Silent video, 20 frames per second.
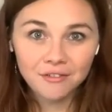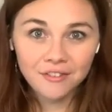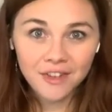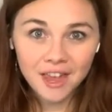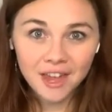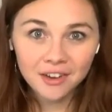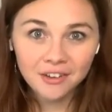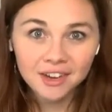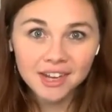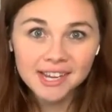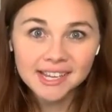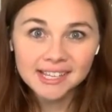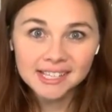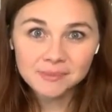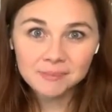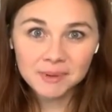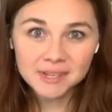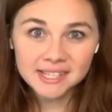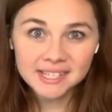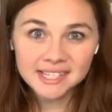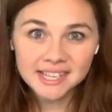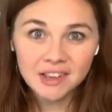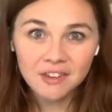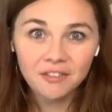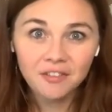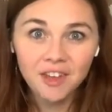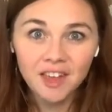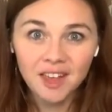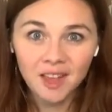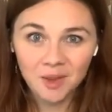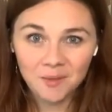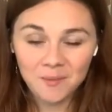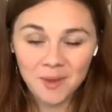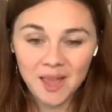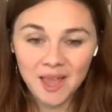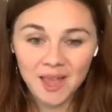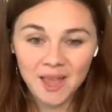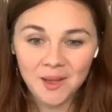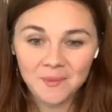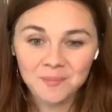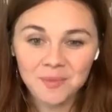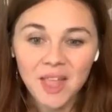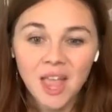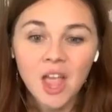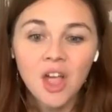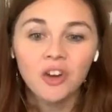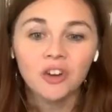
very specific Pam.